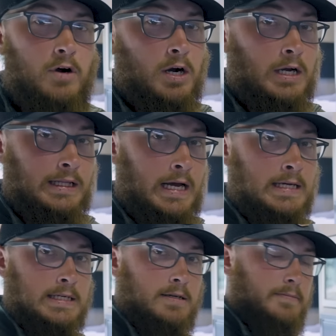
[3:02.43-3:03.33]
our
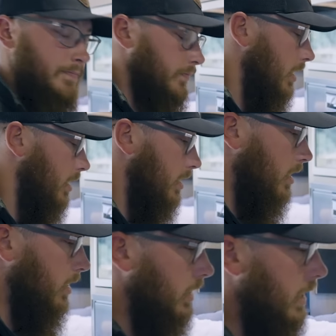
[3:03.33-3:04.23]
closet.
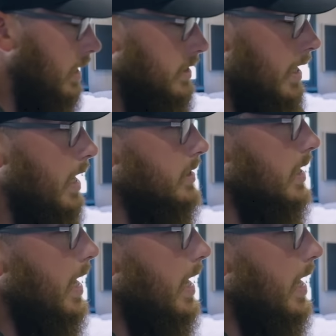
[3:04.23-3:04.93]
Now, our closet has a